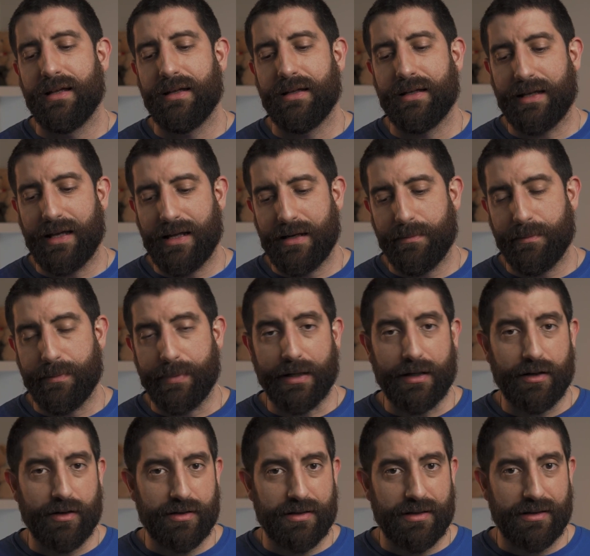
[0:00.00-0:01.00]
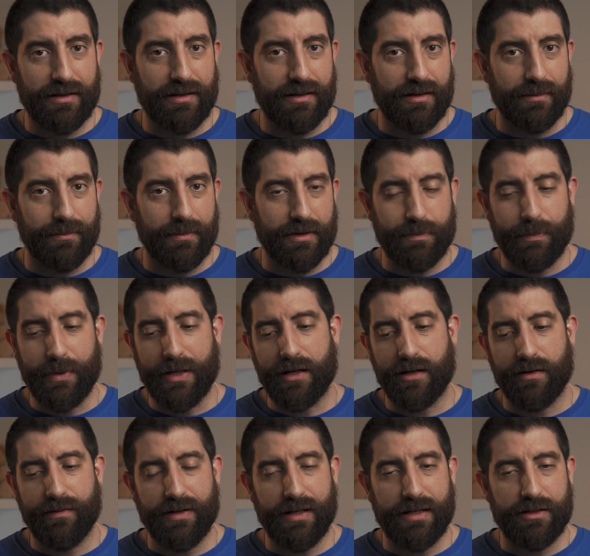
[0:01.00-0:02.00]
Again, because the speaker
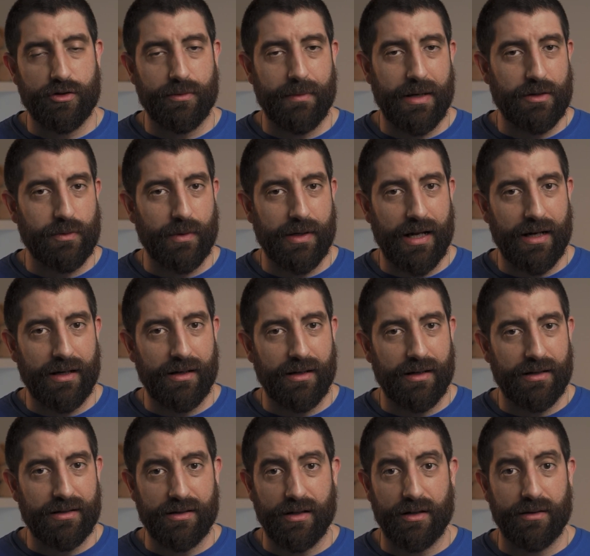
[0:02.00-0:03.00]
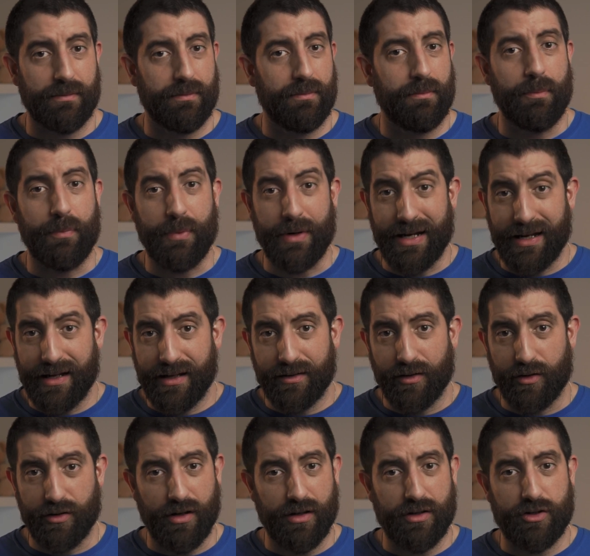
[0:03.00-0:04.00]
of the Zoom H1n is not brilliant
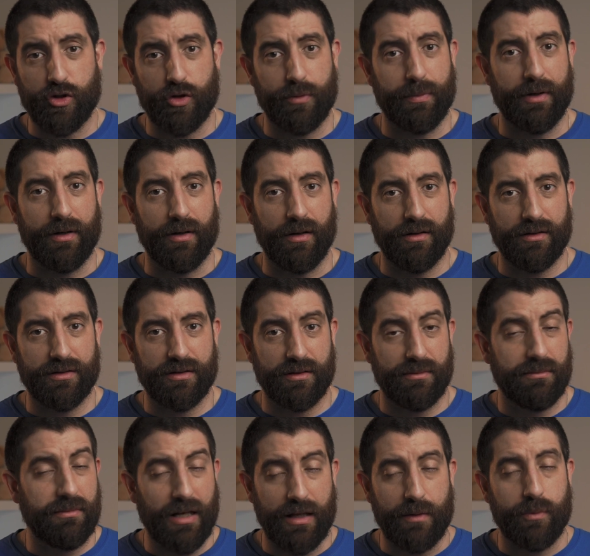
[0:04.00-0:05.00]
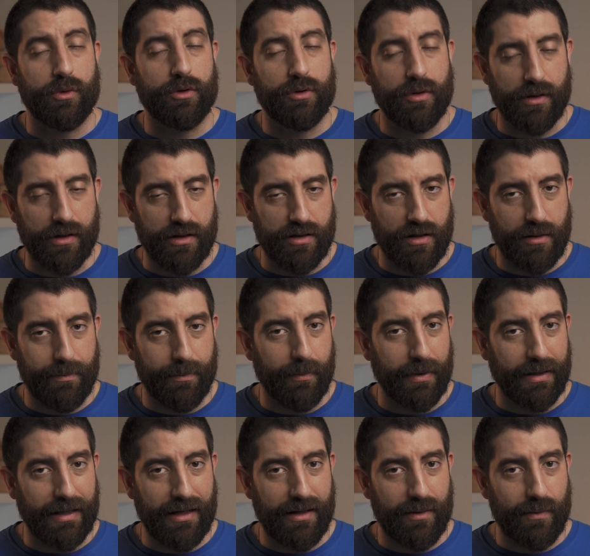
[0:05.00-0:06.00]
or not super awesome, it would do the job.
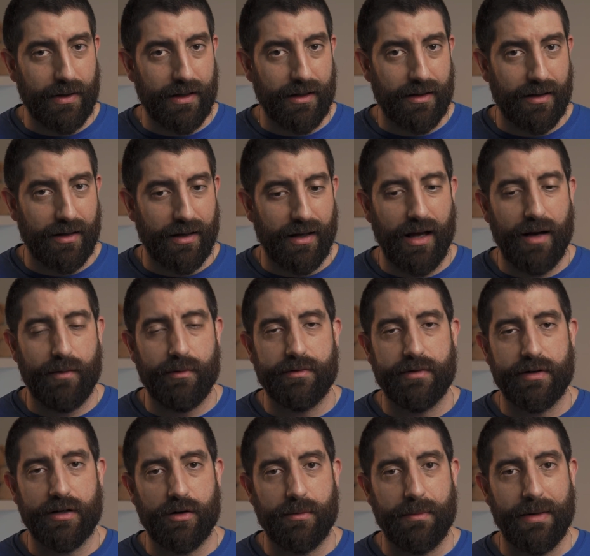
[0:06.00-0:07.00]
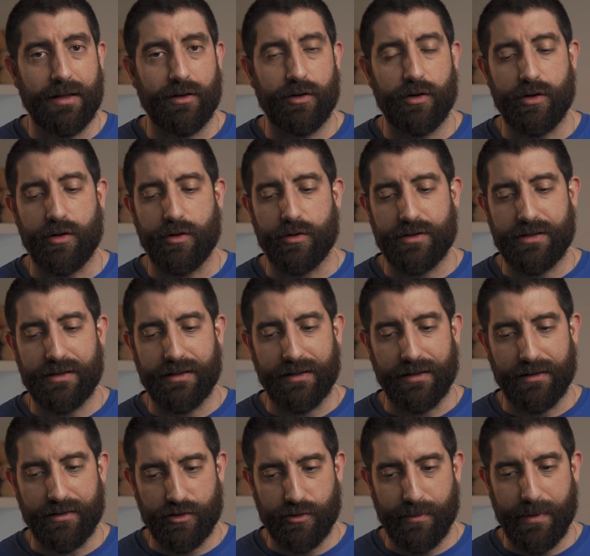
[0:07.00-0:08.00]
But anyway, I would recommend to use
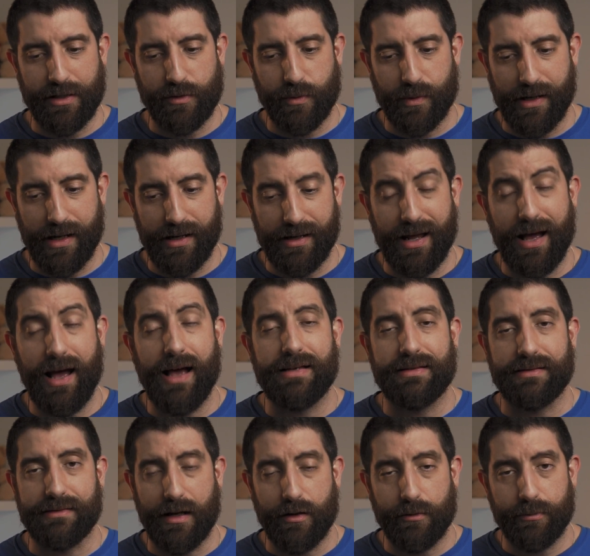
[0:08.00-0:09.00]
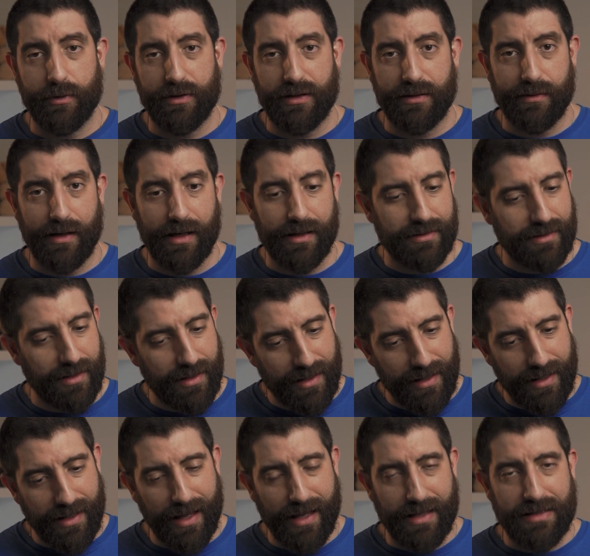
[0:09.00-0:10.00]
the Zoom H1n as an output device
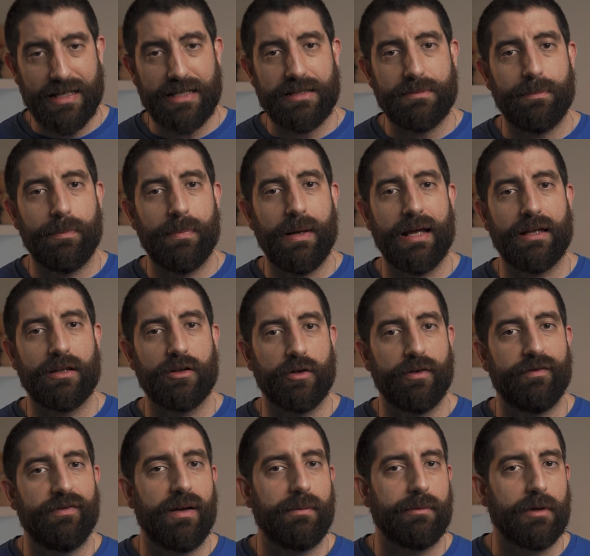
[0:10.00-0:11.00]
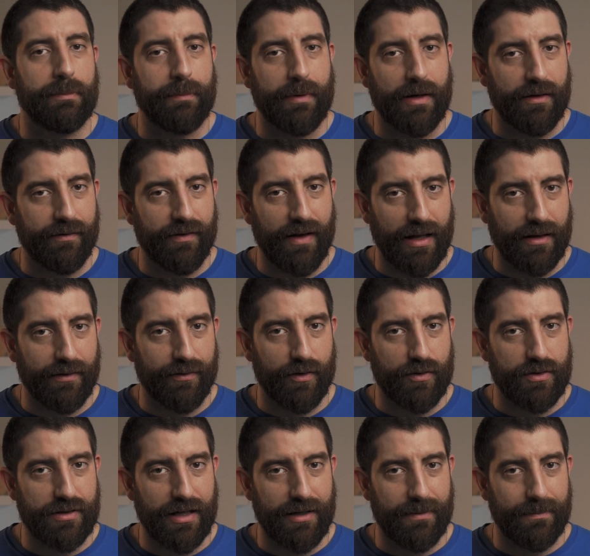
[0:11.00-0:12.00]
and just plug your favorite pair of
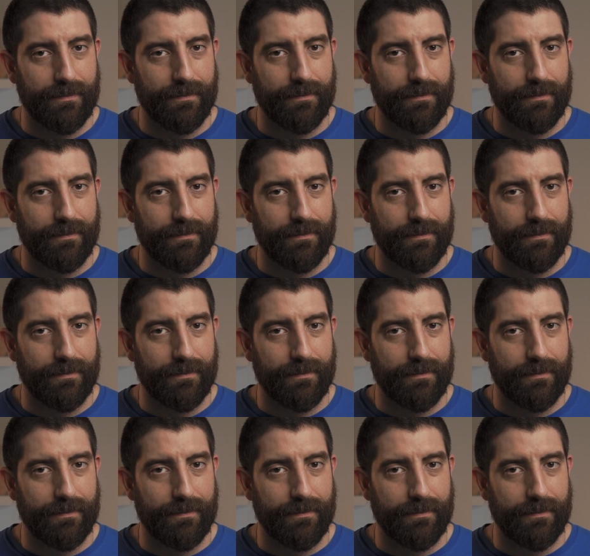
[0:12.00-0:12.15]
headphones there.